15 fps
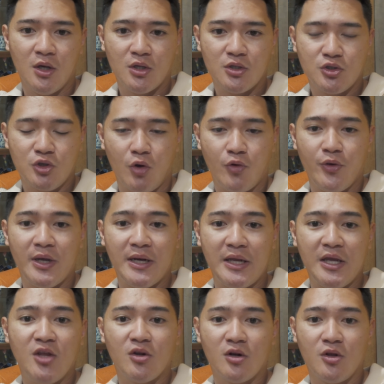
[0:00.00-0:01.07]
So you can
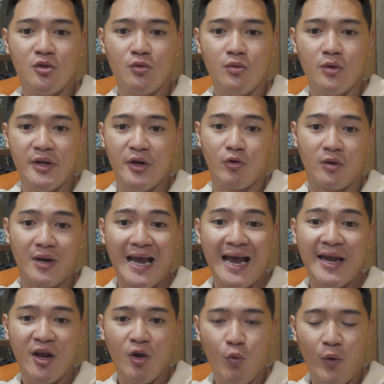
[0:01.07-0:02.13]
either do the
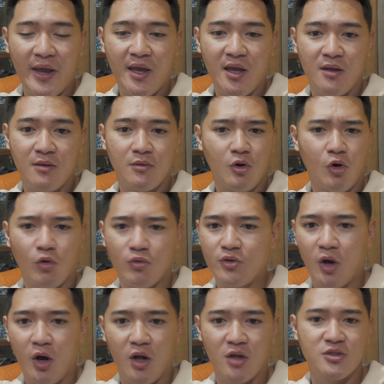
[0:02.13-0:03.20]
organic way, cold
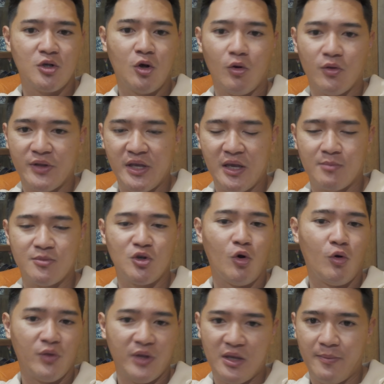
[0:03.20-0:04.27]
calls, cold DMs,
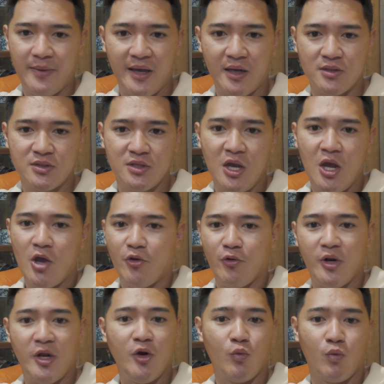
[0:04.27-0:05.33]
cold emails. You
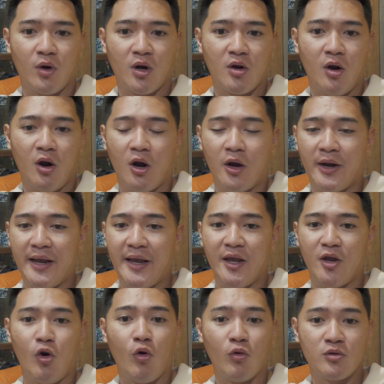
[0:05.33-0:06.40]
need to work on a
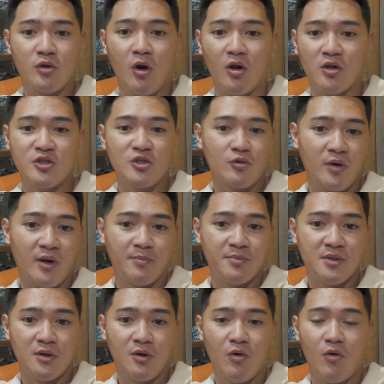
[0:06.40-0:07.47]
cold call
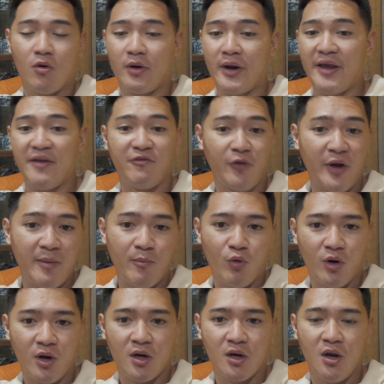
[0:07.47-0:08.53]
script or a
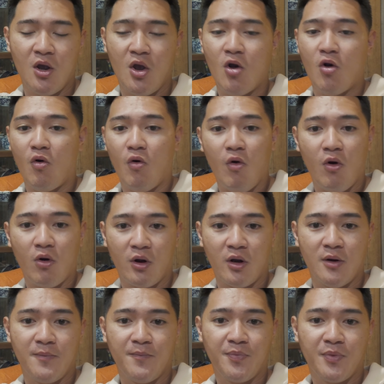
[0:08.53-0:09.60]
framework,
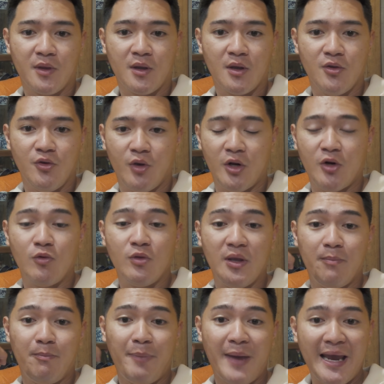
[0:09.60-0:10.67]
or you can do the
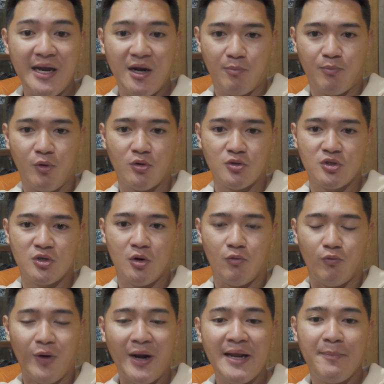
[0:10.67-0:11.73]
paid approach,
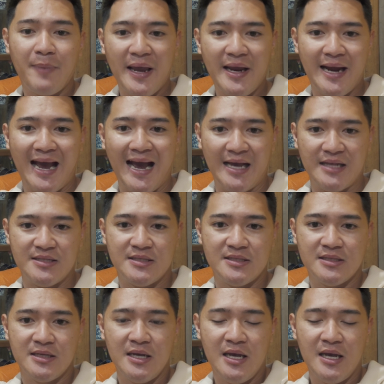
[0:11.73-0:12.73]
running paid ads.